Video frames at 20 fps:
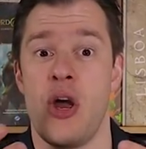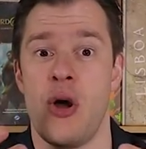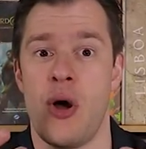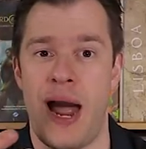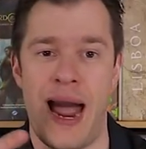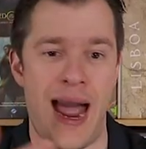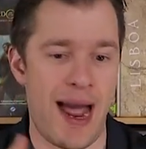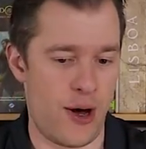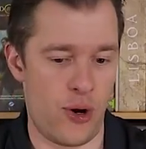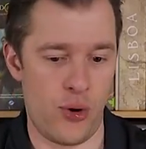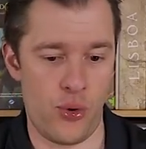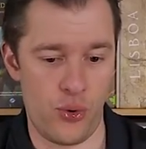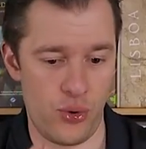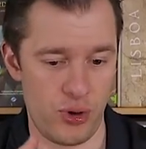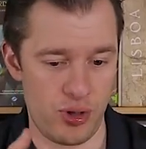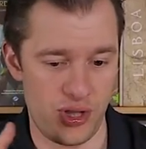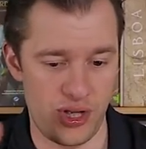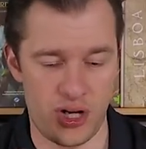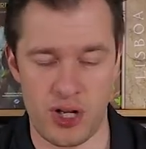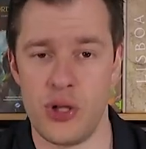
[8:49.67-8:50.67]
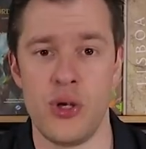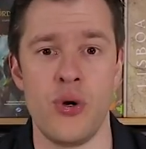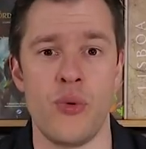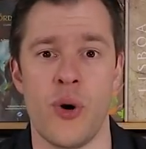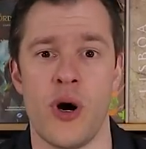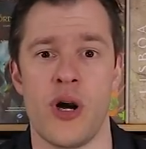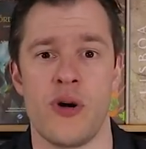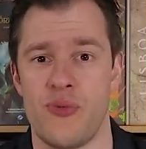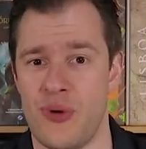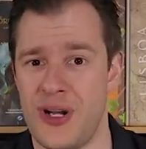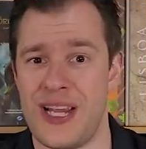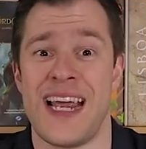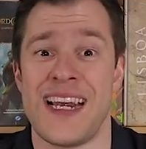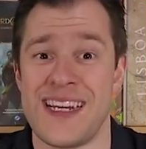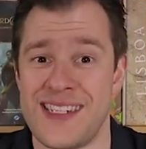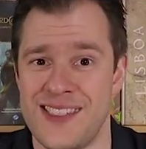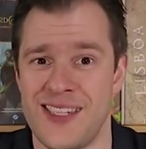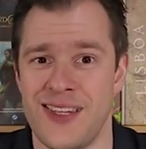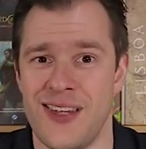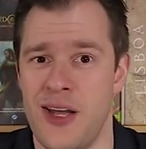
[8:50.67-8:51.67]
how the clue word
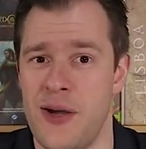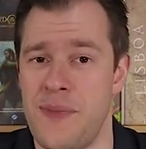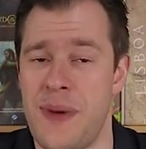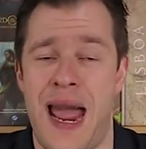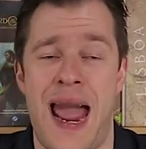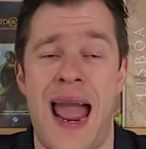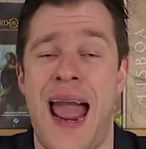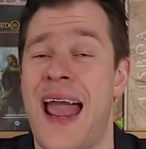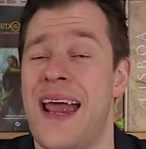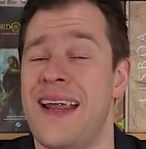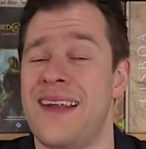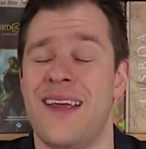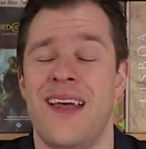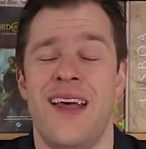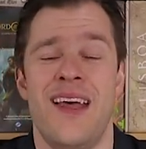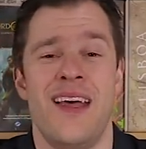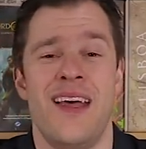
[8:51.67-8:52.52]
relates to them, and